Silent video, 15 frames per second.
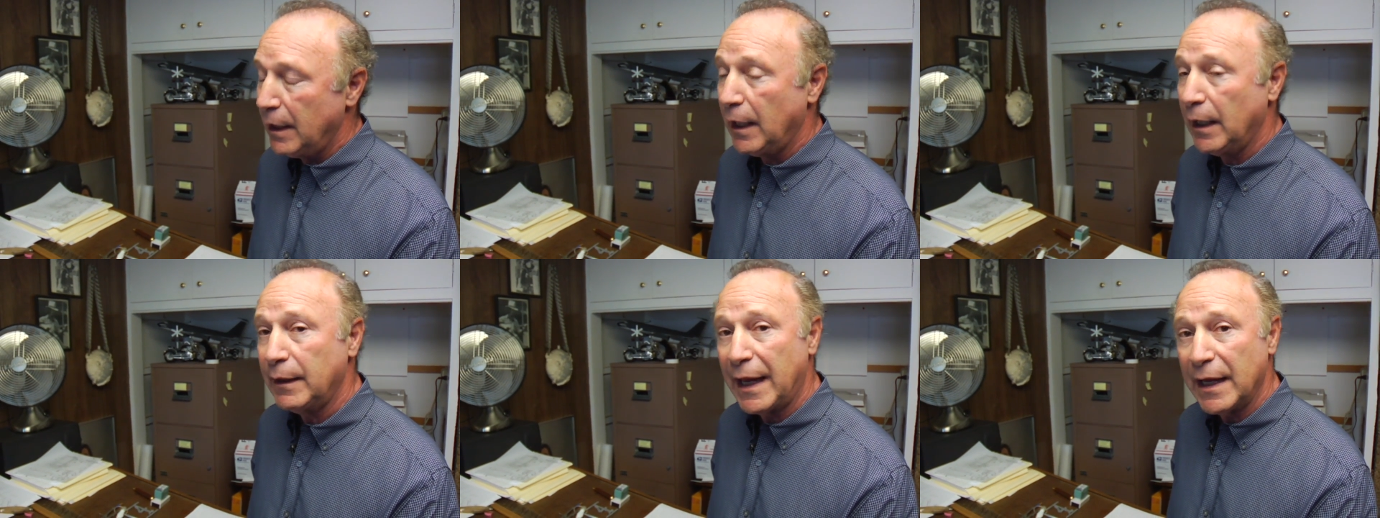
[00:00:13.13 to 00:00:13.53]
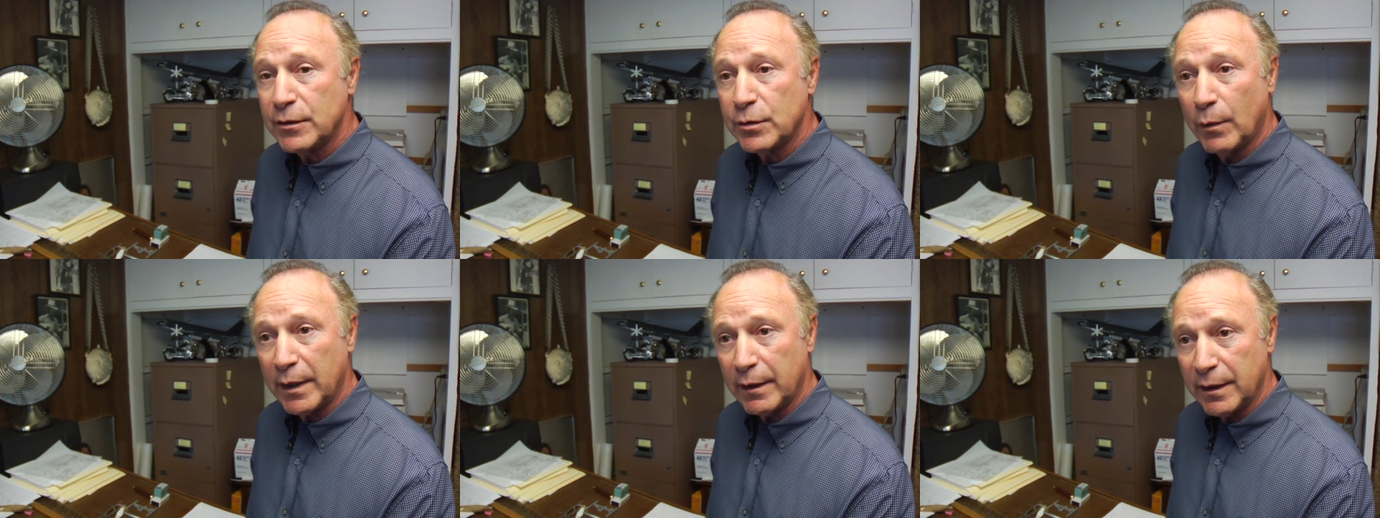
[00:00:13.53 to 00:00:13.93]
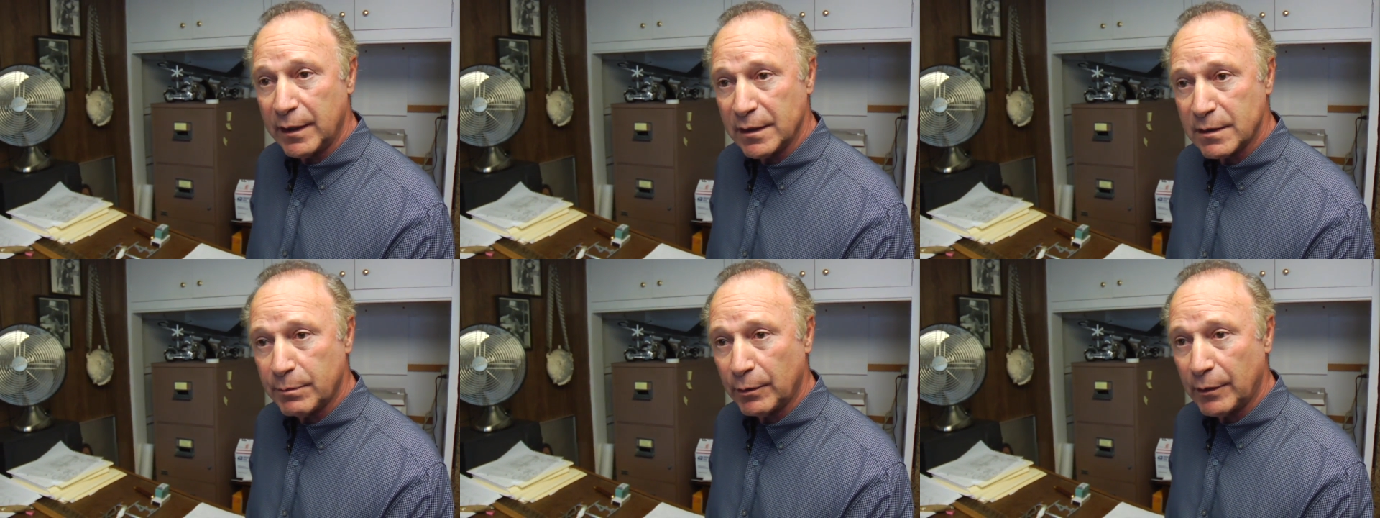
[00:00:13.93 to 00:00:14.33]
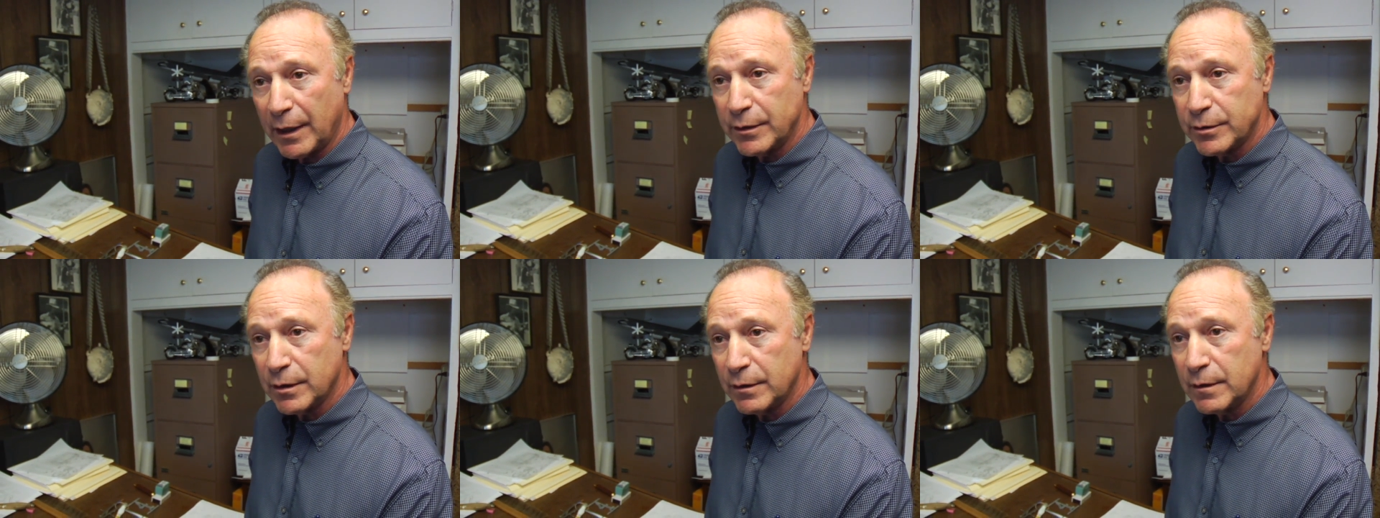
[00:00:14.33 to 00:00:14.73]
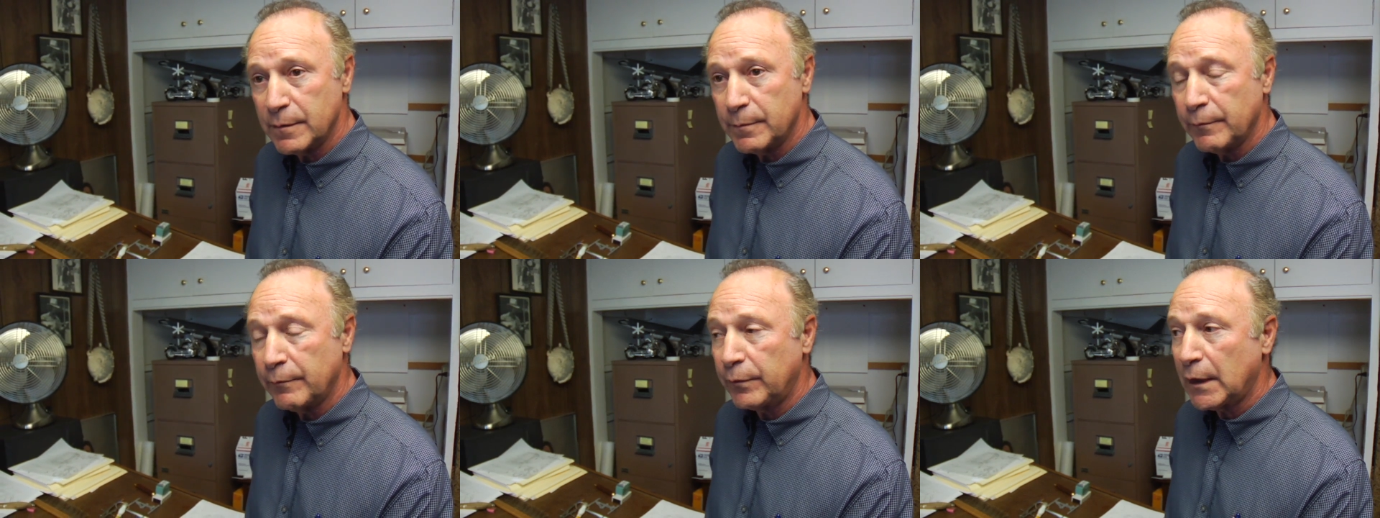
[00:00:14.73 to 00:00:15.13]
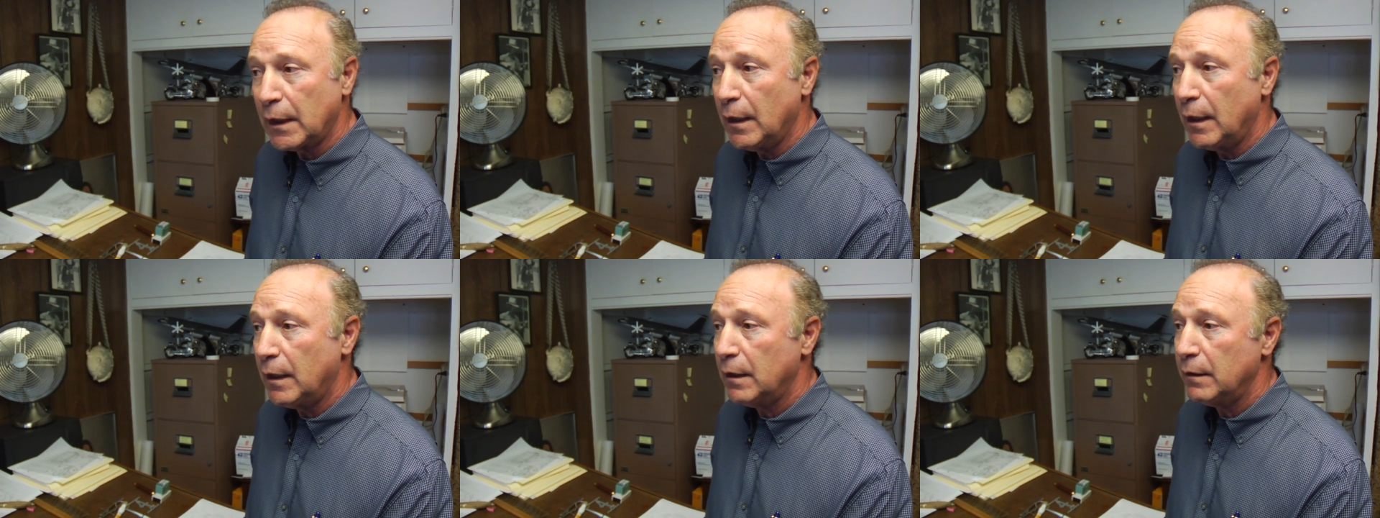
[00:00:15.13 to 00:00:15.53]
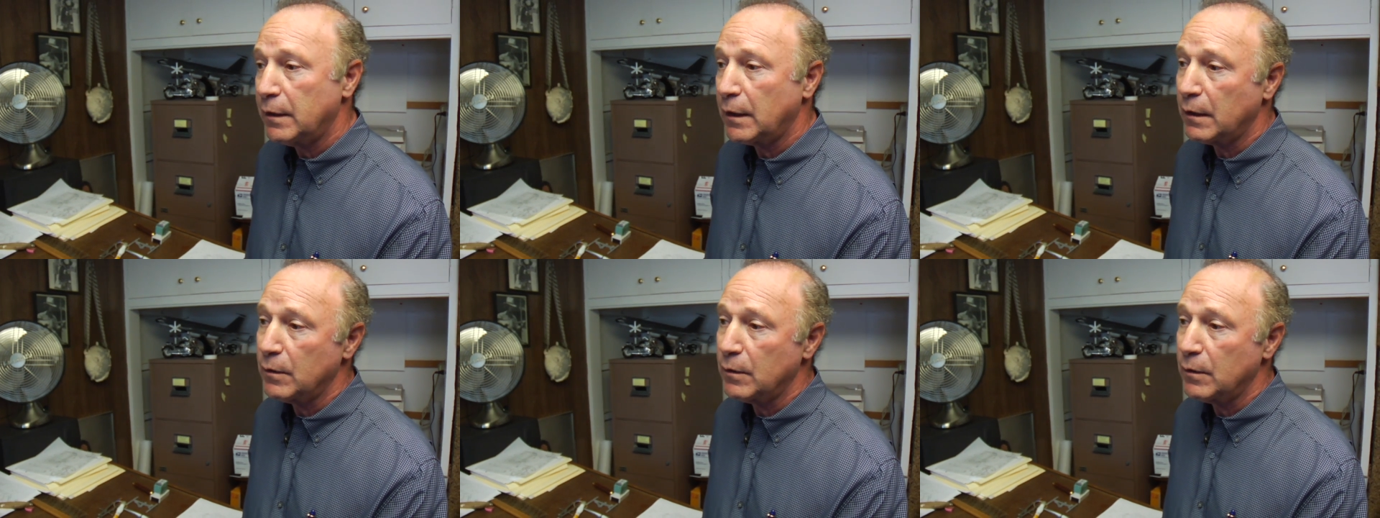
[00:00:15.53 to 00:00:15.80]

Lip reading: And that's one of the inspirations. The